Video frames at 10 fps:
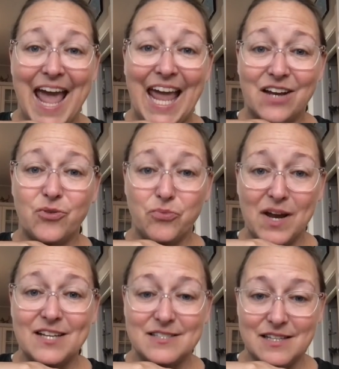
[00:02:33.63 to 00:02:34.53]
and
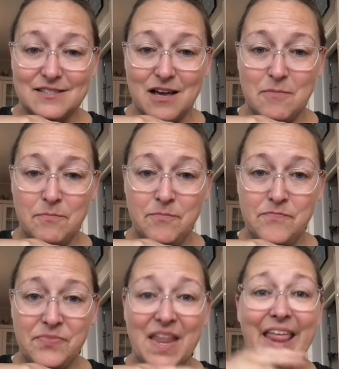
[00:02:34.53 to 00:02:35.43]
racism,
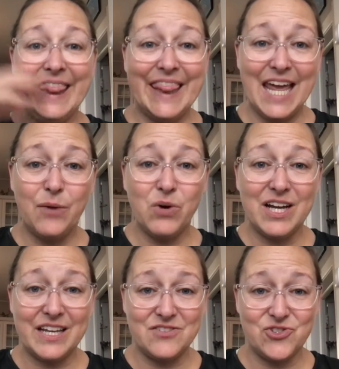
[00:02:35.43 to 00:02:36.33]
they were
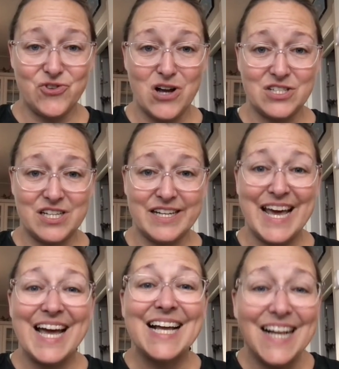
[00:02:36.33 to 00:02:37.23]
constructed
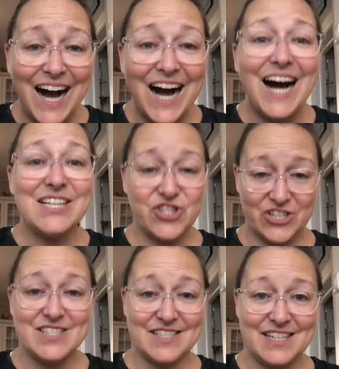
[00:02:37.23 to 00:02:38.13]

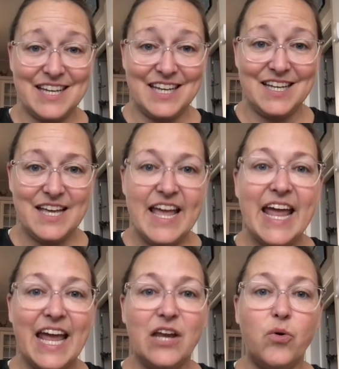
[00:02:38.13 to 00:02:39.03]
consciously
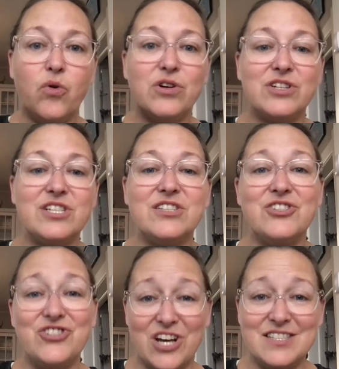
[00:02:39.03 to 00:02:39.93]
in order to
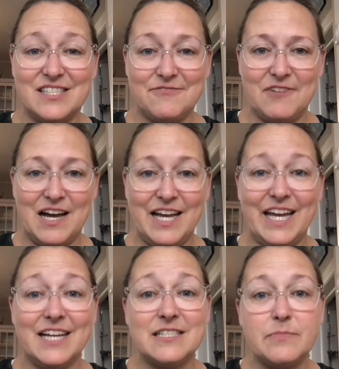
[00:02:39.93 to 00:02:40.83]
justify
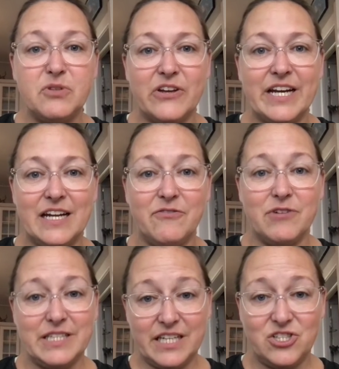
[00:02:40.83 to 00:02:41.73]
exploitative
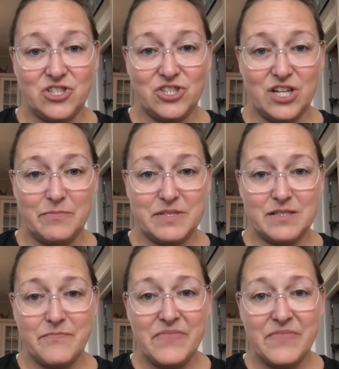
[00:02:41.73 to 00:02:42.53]
relationships.